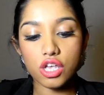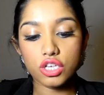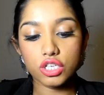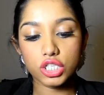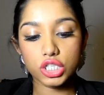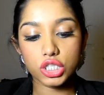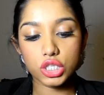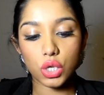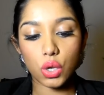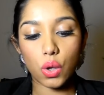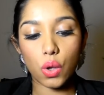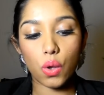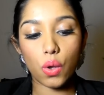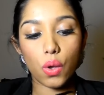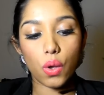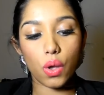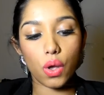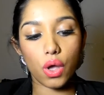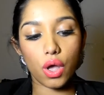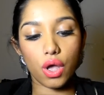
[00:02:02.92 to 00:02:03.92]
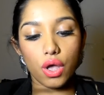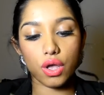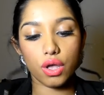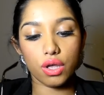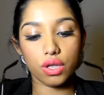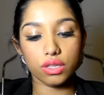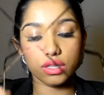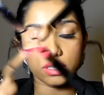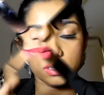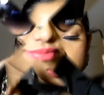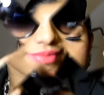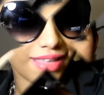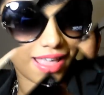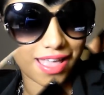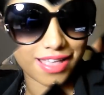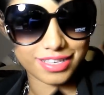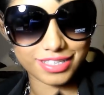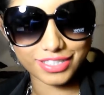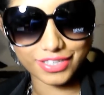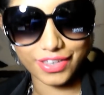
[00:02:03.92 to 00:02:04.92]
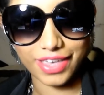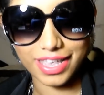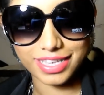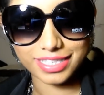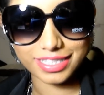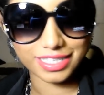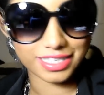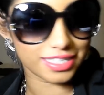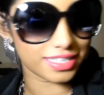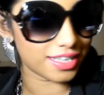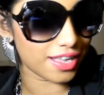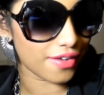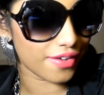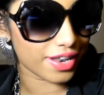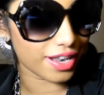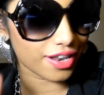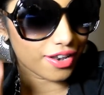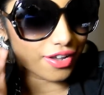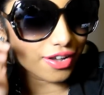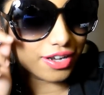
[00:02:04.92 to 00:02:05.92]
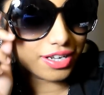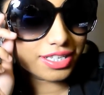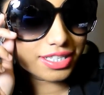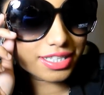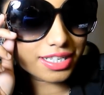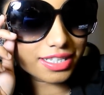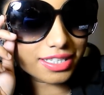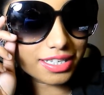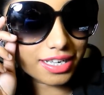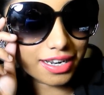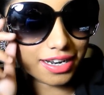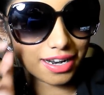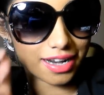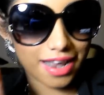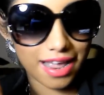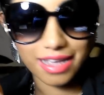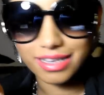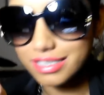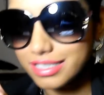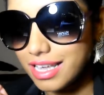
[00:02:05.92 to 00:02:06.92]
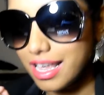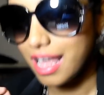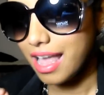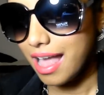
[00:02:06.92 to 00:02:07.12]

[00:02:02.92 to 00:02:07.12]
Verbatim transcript: so this is how it looks. Yes, this is how it looks, the sunglass.